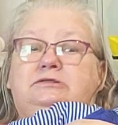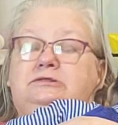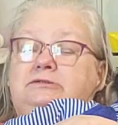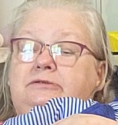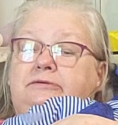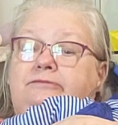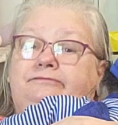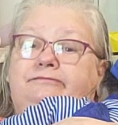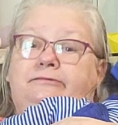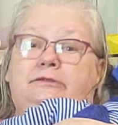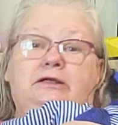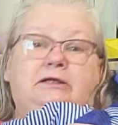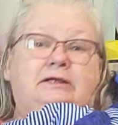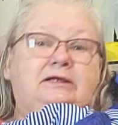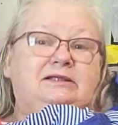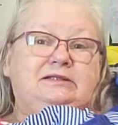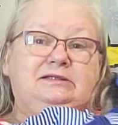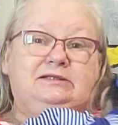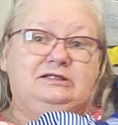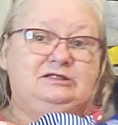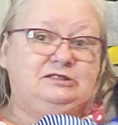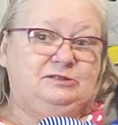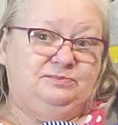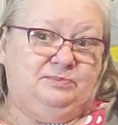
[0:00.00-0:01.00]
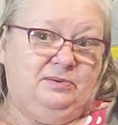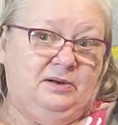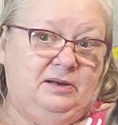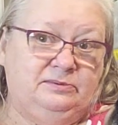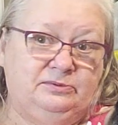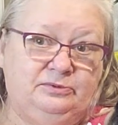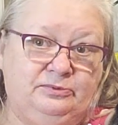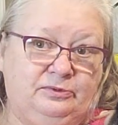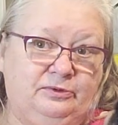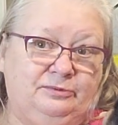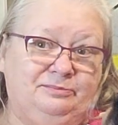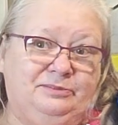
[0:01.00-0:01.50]
So this
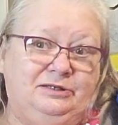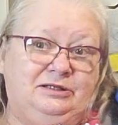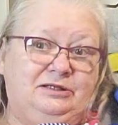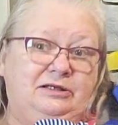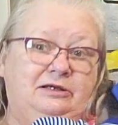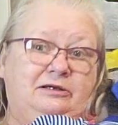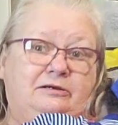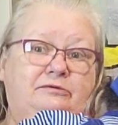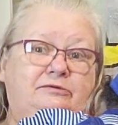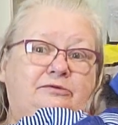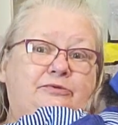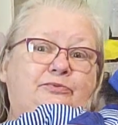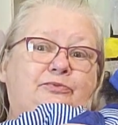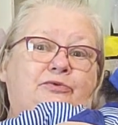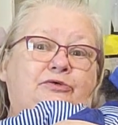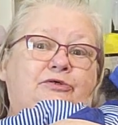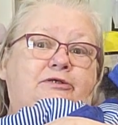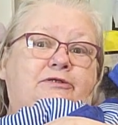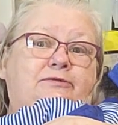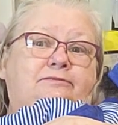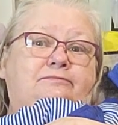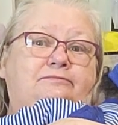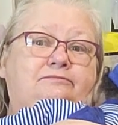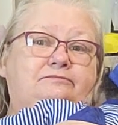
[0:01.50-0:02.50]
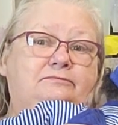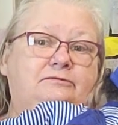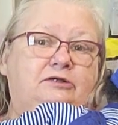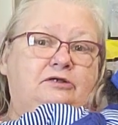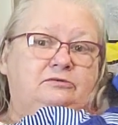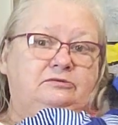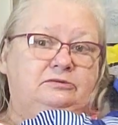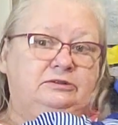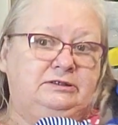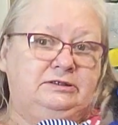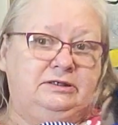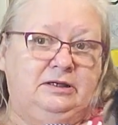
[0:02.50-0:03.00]
probably won't be the only one,
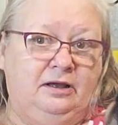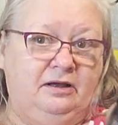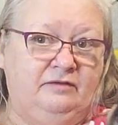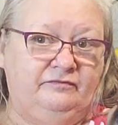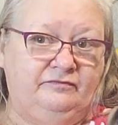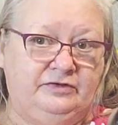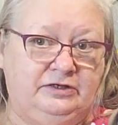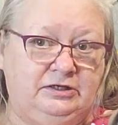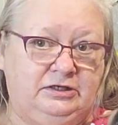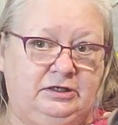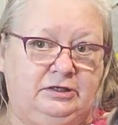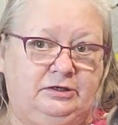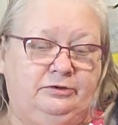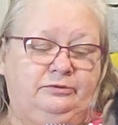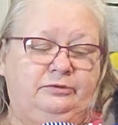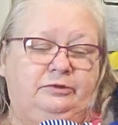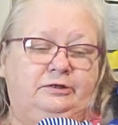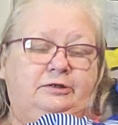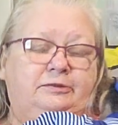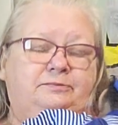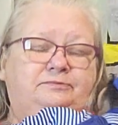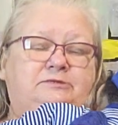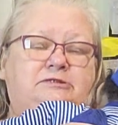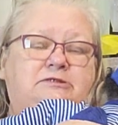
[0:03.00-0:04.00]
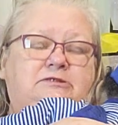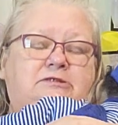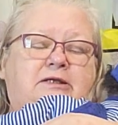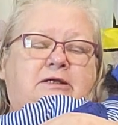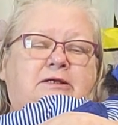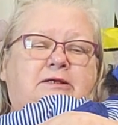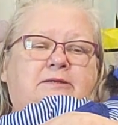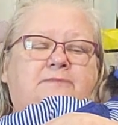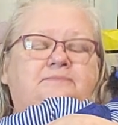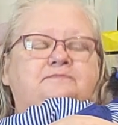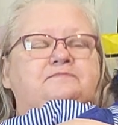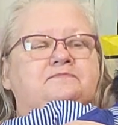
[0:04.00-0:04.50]
only doll video up
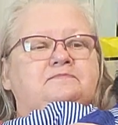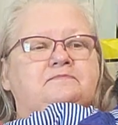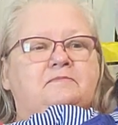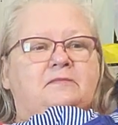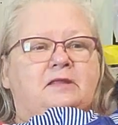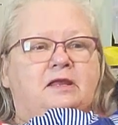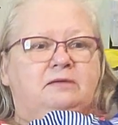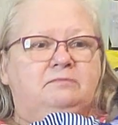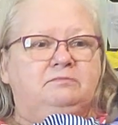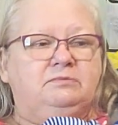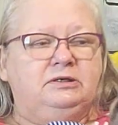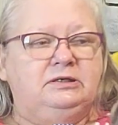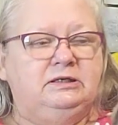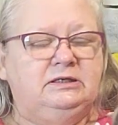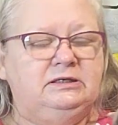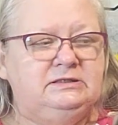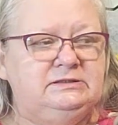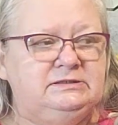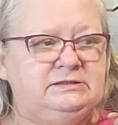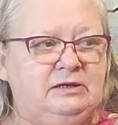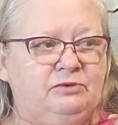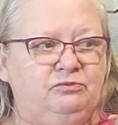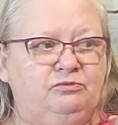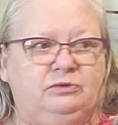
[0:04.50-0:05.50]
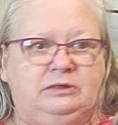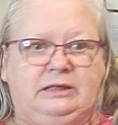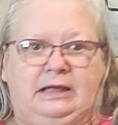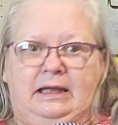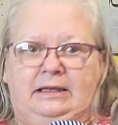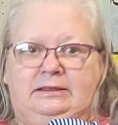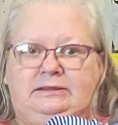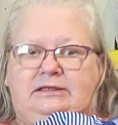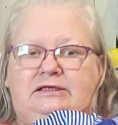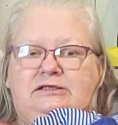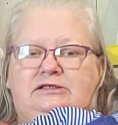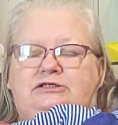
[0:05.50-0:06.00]
today because I want
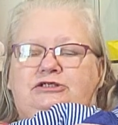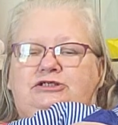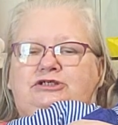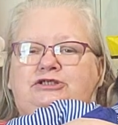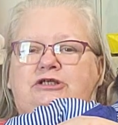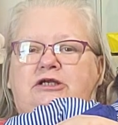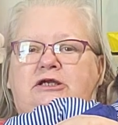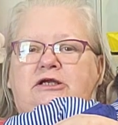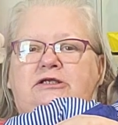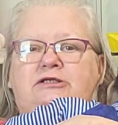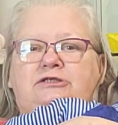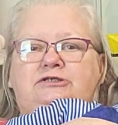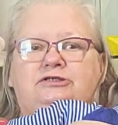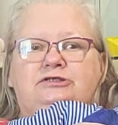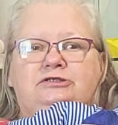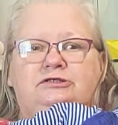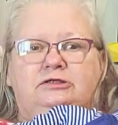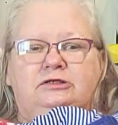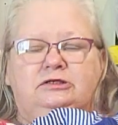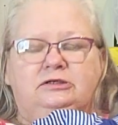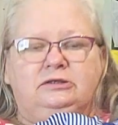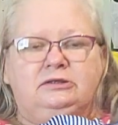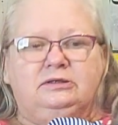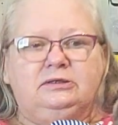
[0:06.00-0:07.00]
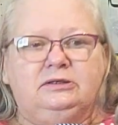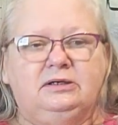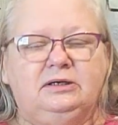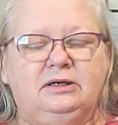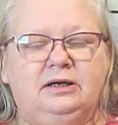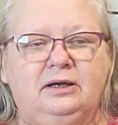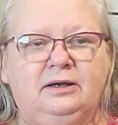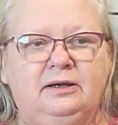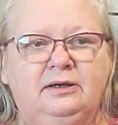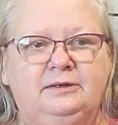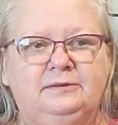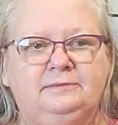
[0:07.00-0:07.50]
I need to change
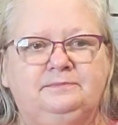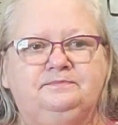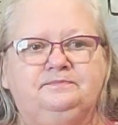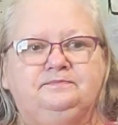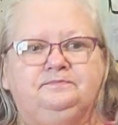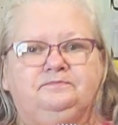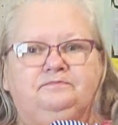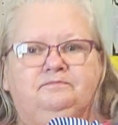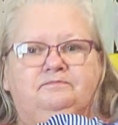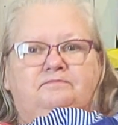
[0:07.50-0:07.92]
um,